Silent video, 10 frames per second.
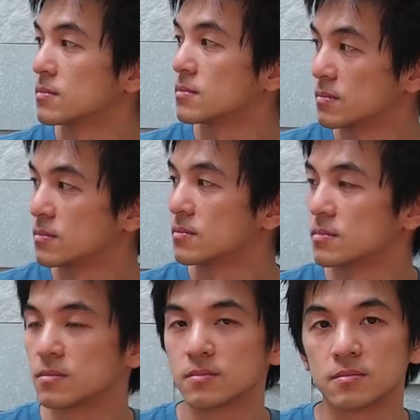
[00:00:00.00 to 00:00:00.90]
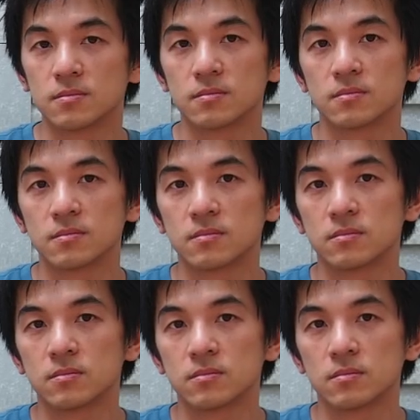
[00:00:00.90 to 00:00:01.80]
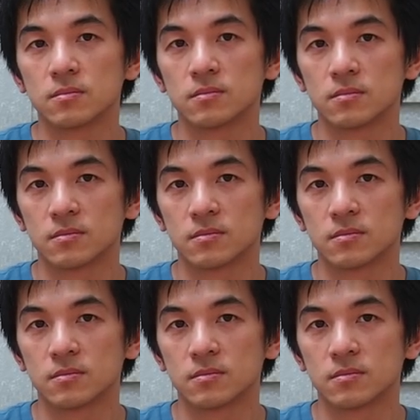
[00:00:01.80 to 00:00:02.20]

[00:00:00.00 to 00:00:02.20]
This person isn't speaking.